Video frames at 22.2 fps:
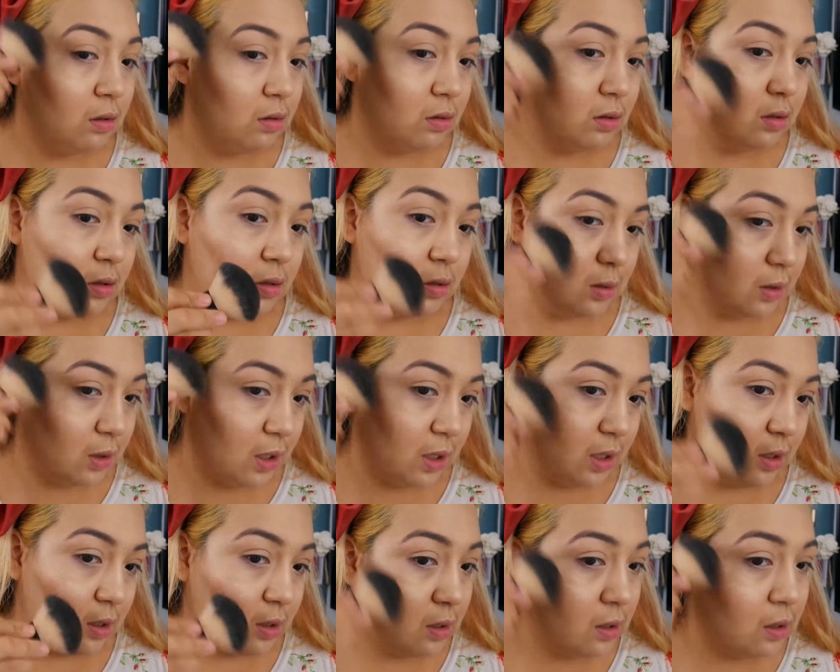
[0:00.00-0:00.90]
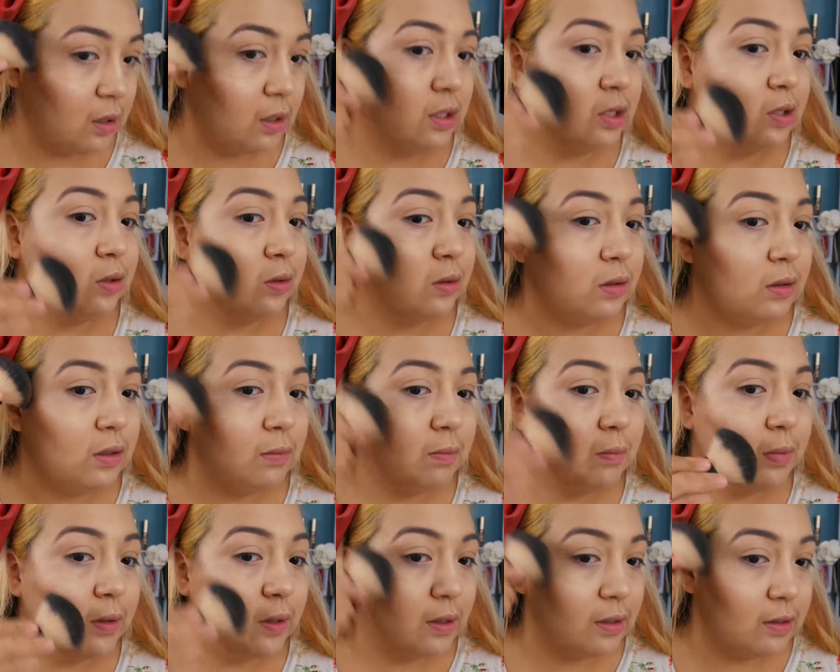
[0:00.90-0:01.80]
Just kind of contour and
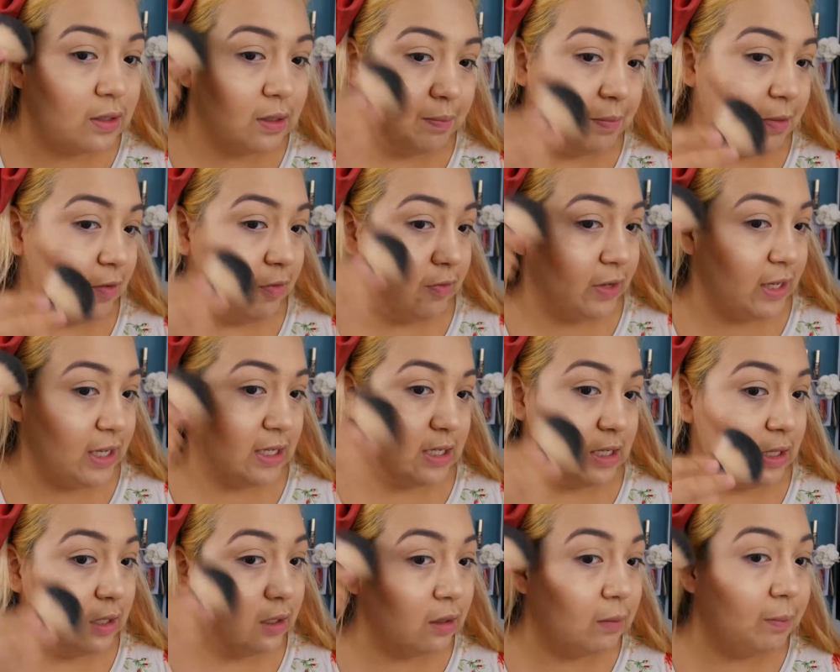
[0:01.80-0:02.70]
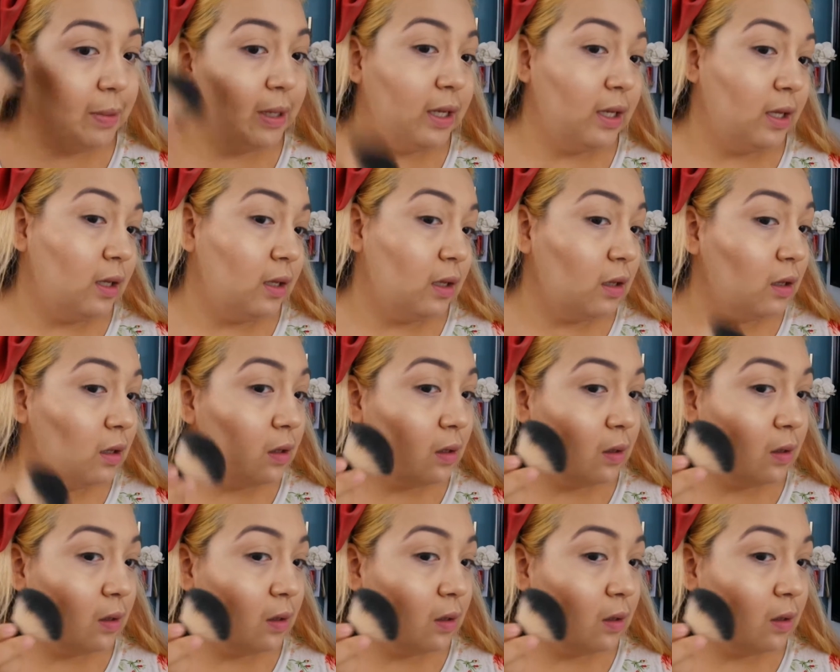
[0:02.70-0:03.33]
bronze up the face a little bit.